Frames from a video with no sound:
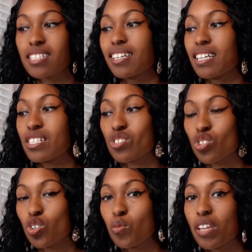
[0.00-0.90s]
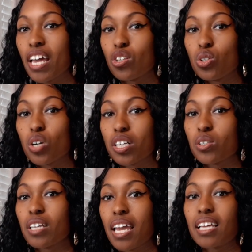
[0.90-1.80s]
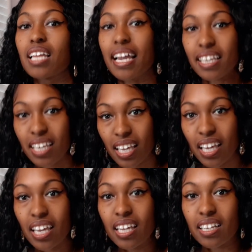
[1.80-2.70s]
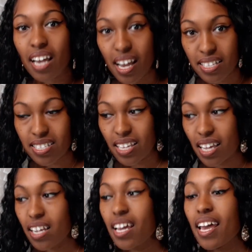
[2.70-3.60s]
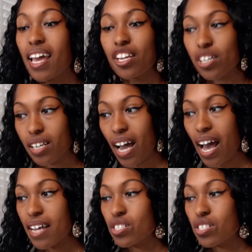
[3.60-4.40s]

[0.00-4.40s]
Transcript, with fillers: going to assume that you are creating like kid content and you're not.